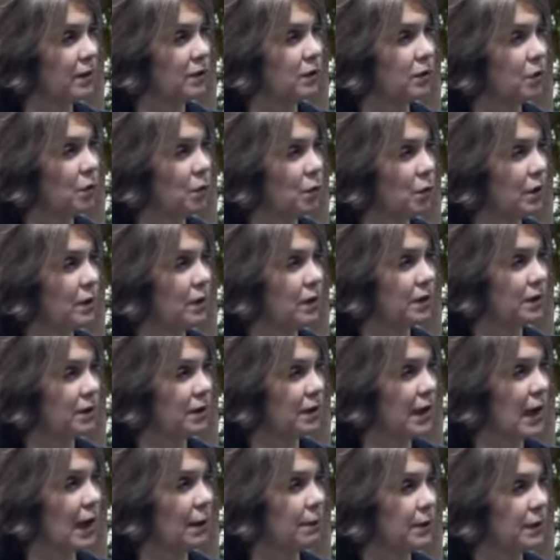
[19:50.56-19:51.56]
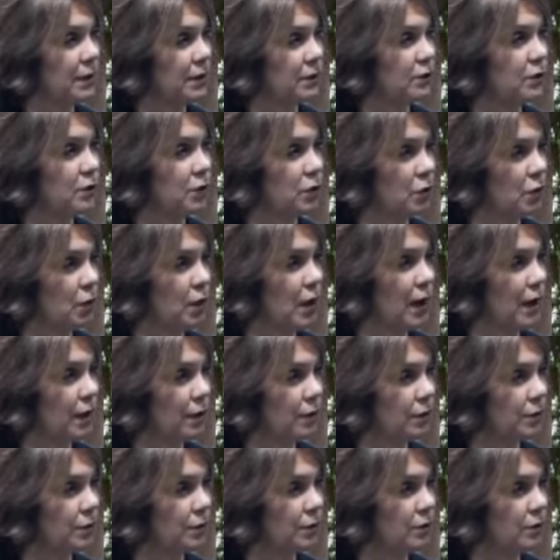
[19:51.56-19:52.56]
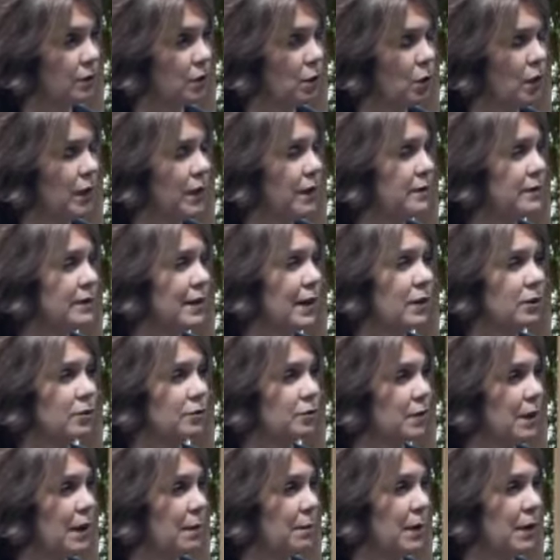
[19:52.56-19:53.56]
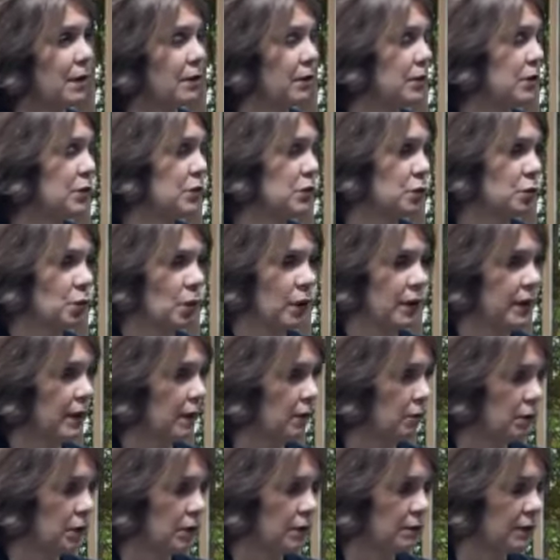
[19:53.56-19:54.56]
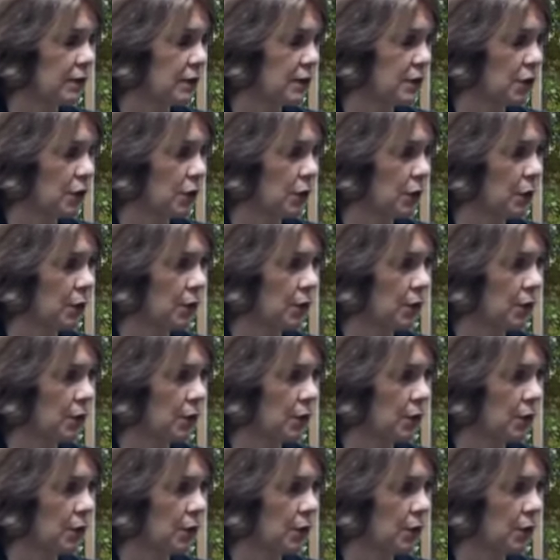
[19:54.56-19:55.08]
you don't want anything happening to your house or his house for that matter. He should want to get rid of it too.